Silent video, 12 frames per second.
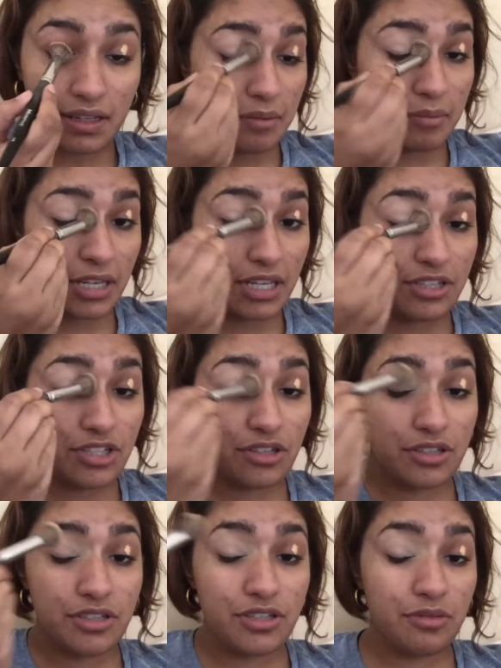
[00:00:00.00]
Making sure
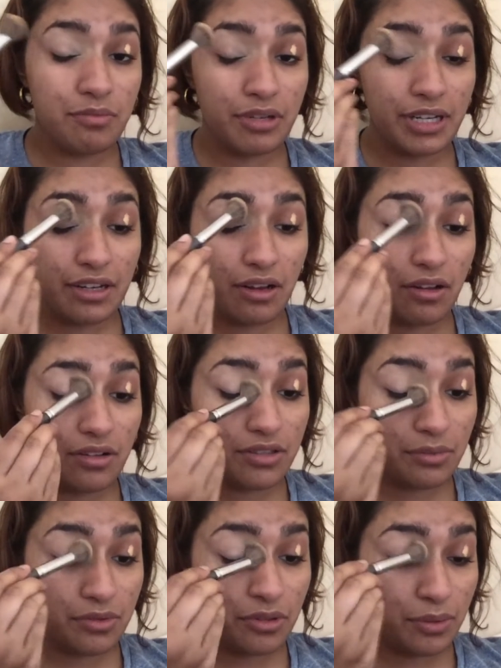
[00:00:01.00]
to bring it all
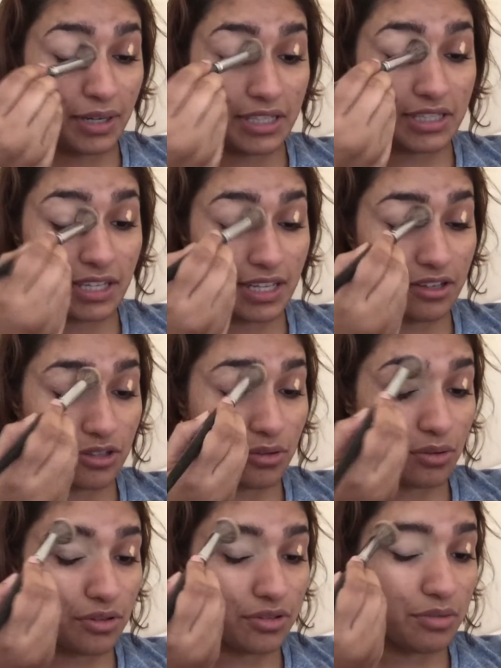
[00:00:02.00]
the way into the inner
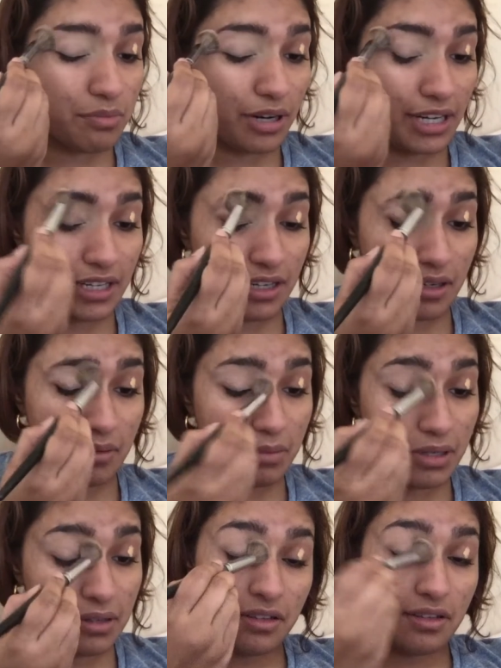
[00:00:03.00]
corner to brighten up,
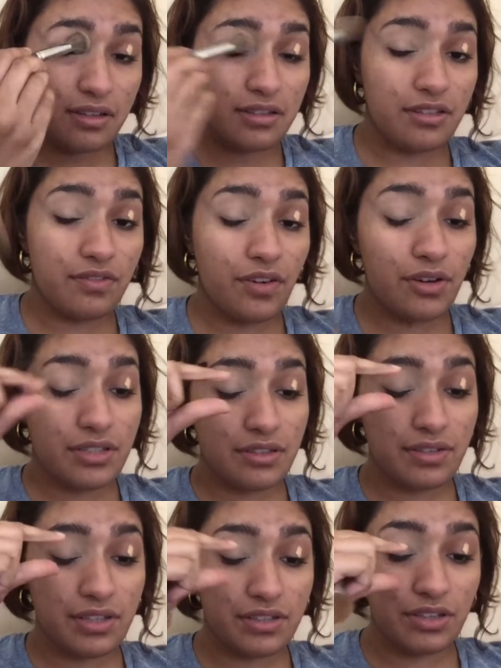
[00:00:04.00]
because the focus of
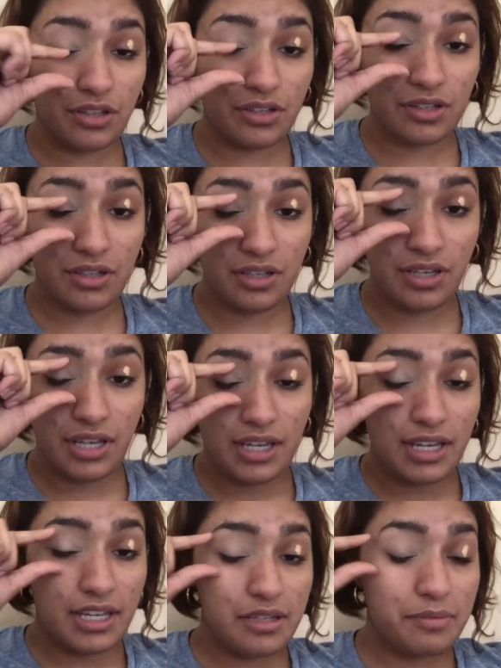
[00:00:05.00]
this look
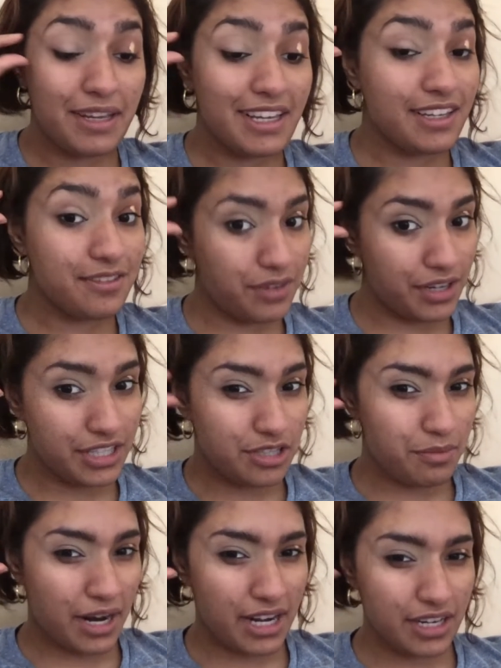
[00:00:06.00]
is making it very
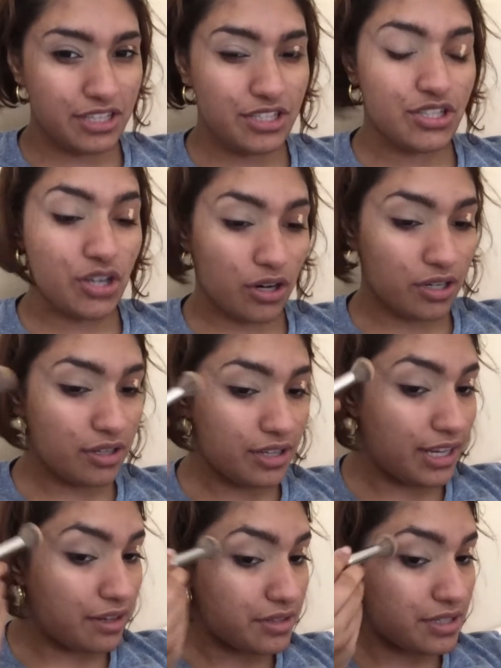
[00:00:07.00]
dramatic and dark on
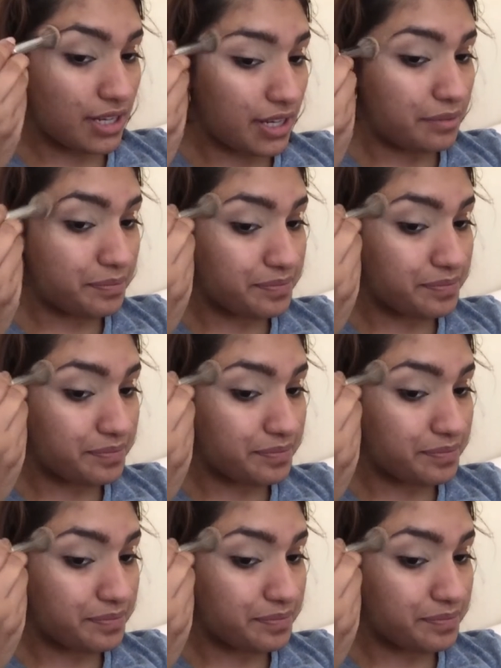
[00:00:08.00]
the outside,